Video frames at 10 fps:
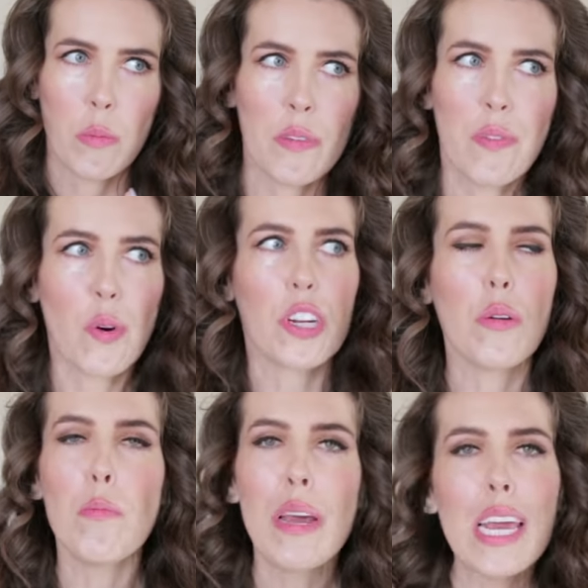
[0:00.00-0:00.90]
before
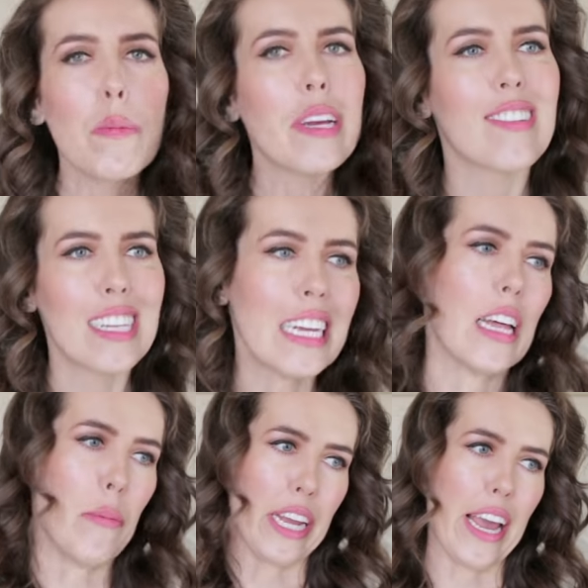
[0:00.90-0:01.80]
you maybe see
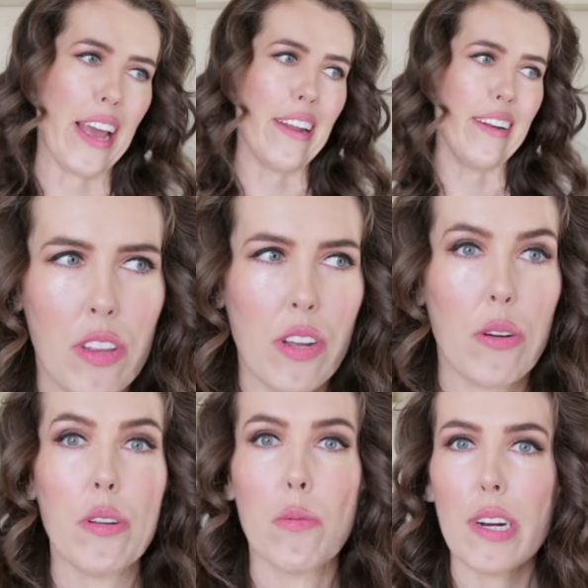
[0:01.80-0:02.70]
them again. The
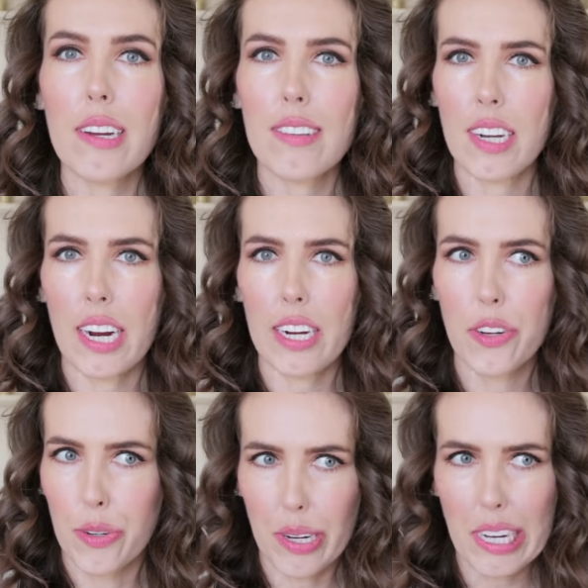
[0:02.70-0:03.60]
only reason I
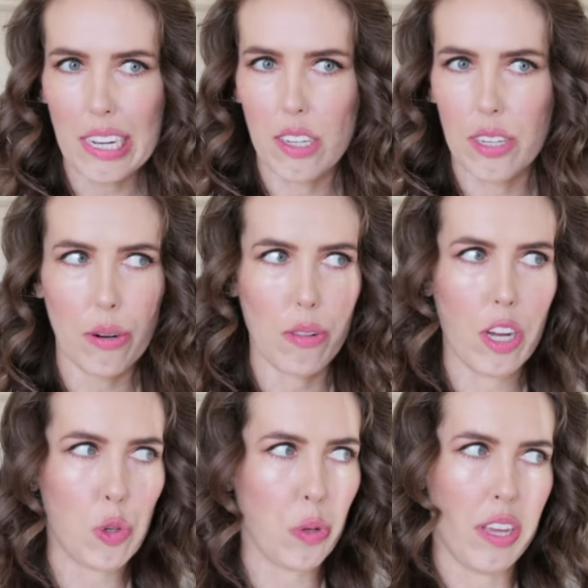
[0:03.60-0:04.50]
agreed to go to
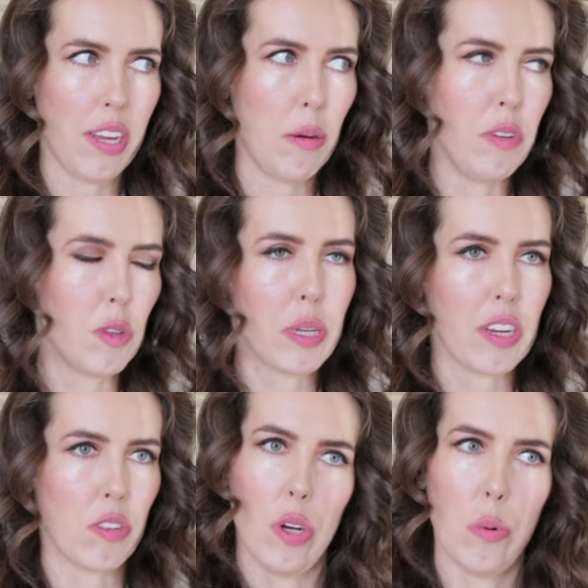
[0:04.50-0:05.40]
lunch with him is
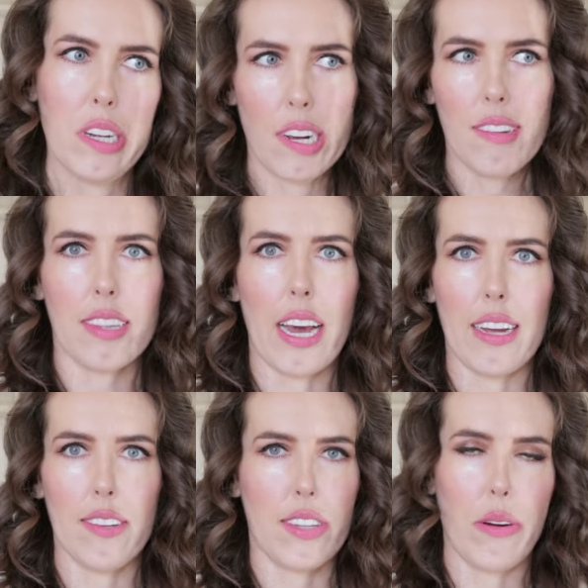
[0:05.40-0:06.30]
because no one does
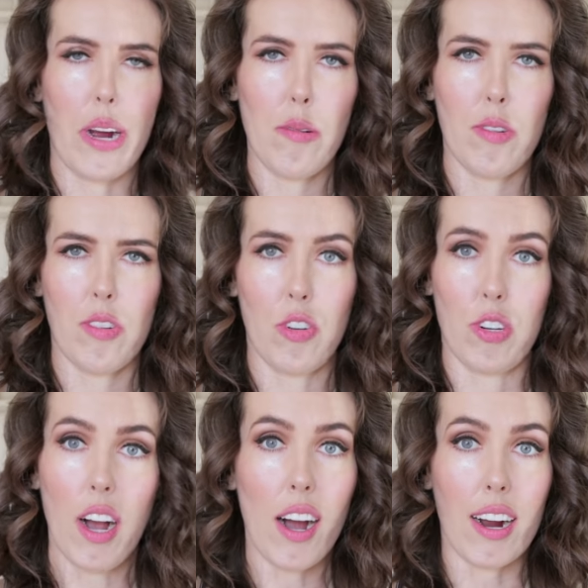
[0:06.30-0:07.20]
that, so I was just
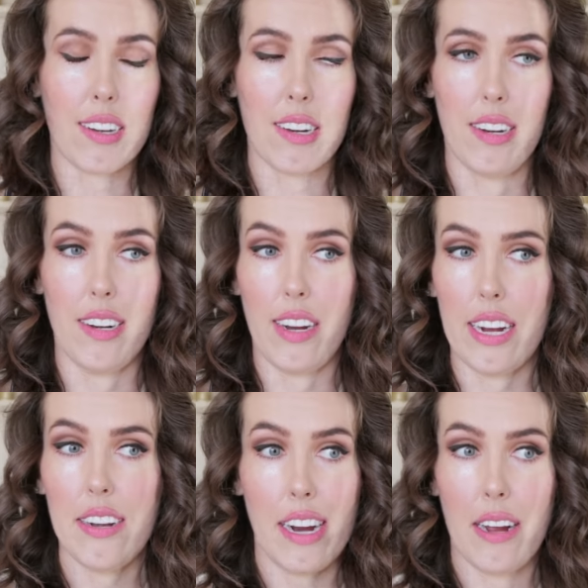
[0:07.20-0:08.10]
shocked and
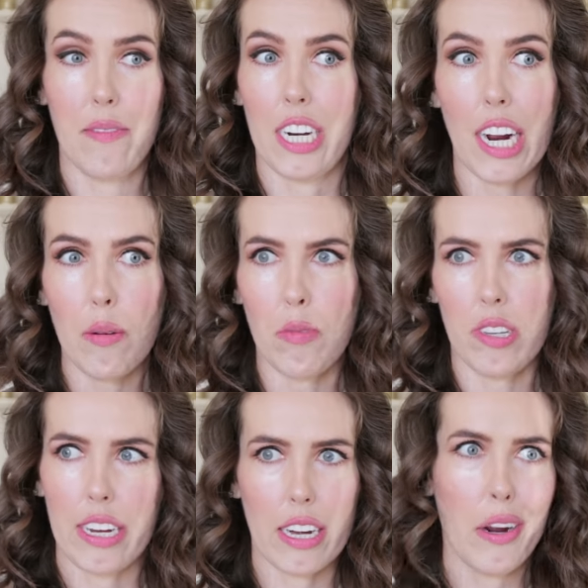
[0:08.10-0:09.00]
I didn't have time to
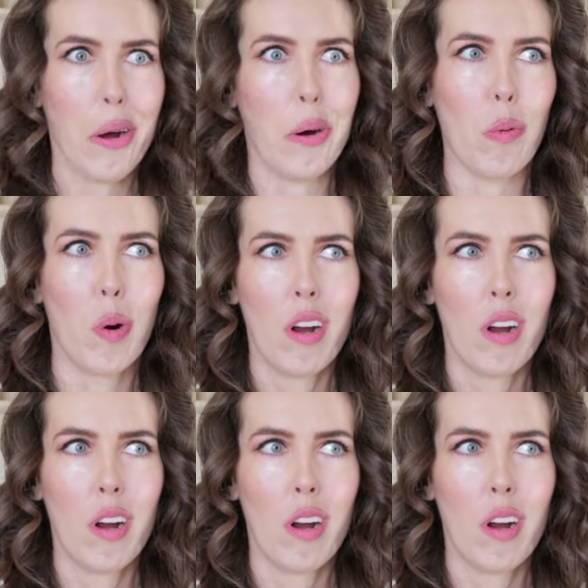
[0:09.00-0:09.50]
say no.